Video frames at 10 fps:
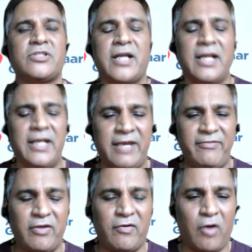Suddenly,
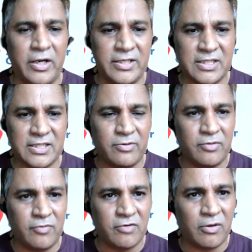we have all discovered
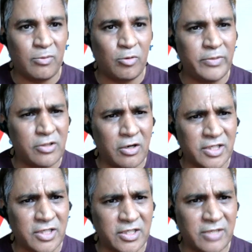work from home is not
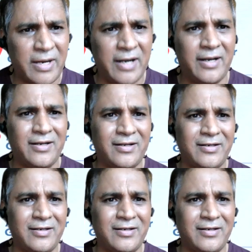such a bad idea.